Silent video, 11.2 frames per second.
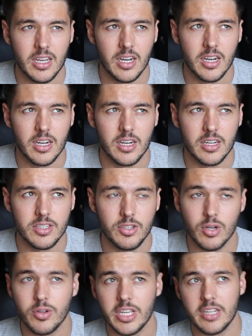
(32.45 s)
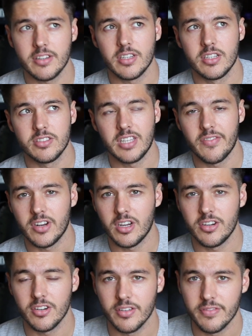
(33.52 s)
you don't get
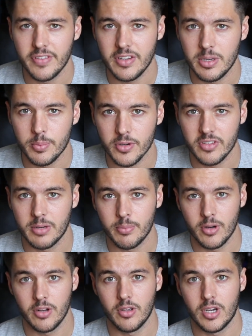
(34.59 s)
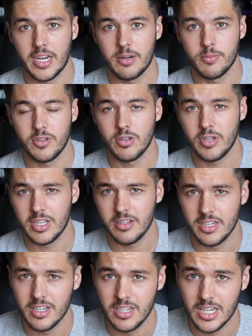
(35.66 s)
750% per the items. So you'll get
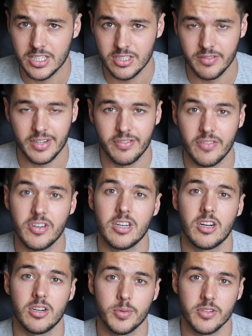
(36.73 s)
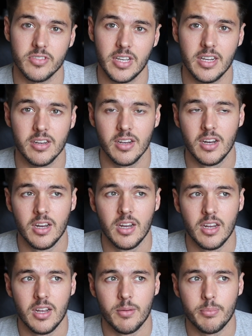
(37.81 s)
a deduction of like 1500%,
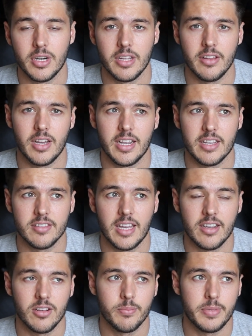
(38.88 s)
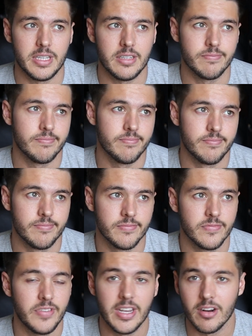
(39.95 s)
but I guess that could be
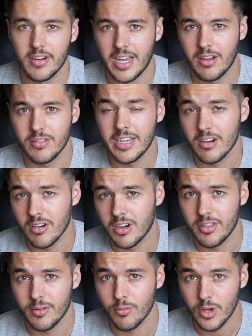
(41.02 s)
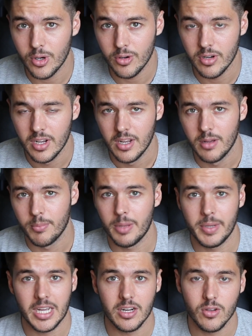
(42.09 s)
figured out later on in the road. But
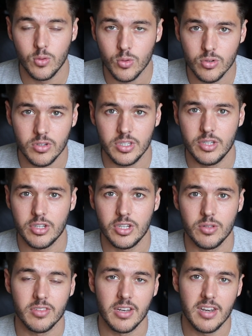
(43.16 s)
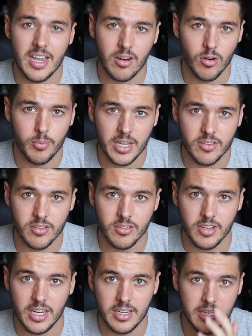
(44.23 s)
that'd be kind of cool. You could use the
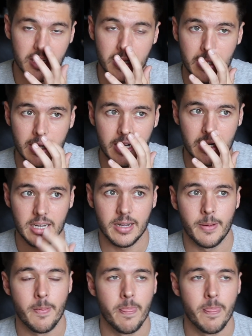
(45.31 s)
Necromancer's idea,